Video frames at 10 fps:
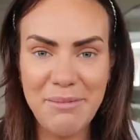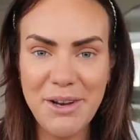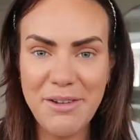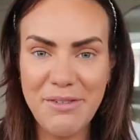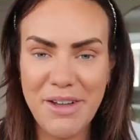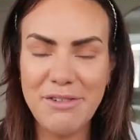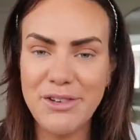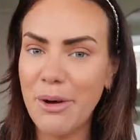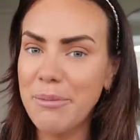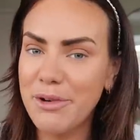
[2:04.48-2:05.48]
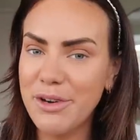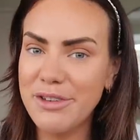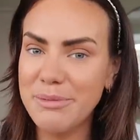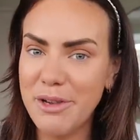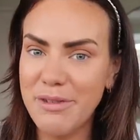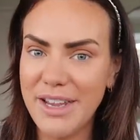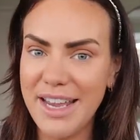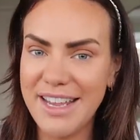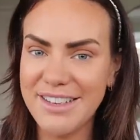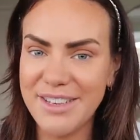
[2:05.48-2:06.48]
Let me know what your favourite Tom Cruise
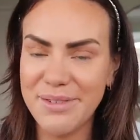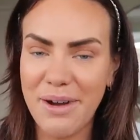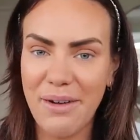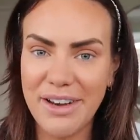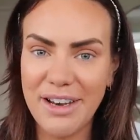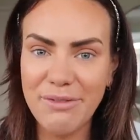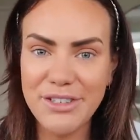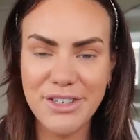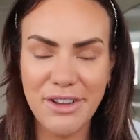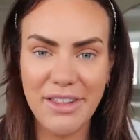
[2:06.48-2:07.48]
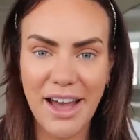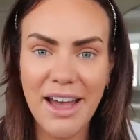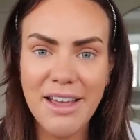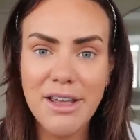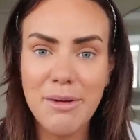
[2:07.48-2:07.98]
movie is as well. I'd love to know that.